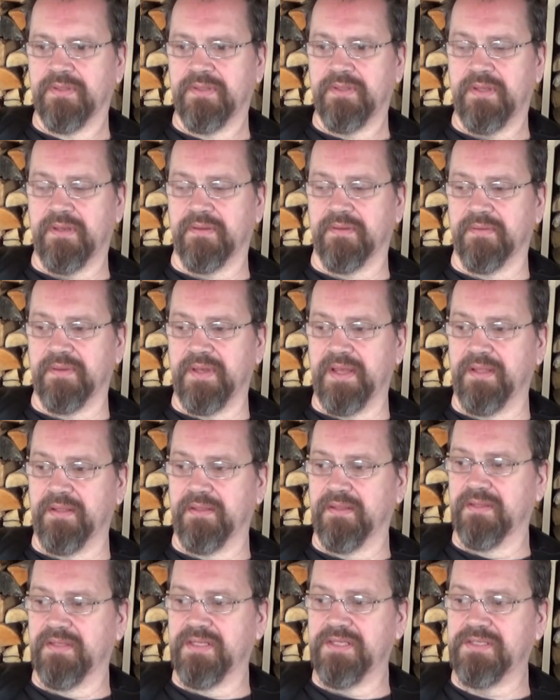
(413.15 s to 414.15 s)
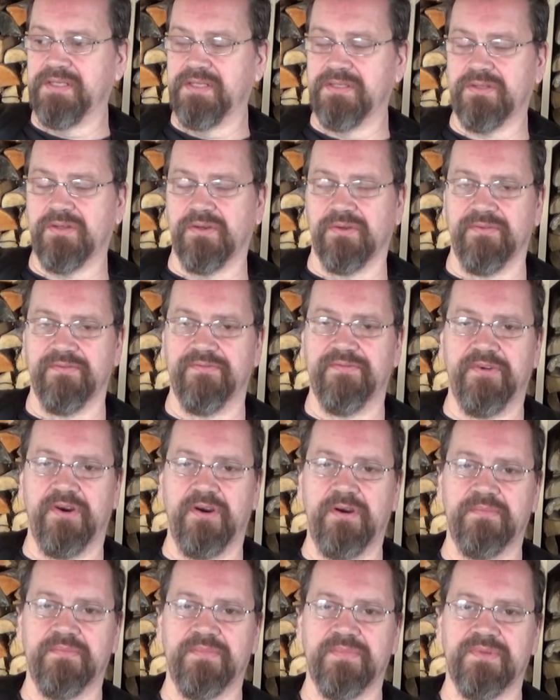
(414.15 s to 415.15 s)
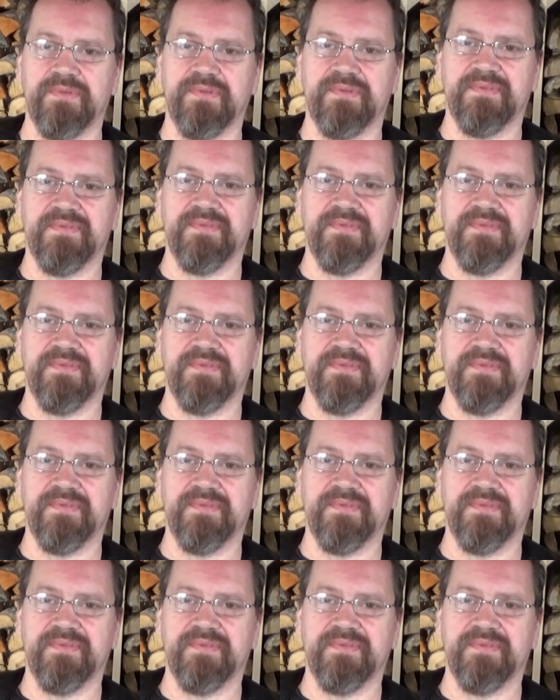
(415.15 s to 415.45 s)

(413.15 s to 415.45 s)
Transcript: Yeah, and this is confirmed,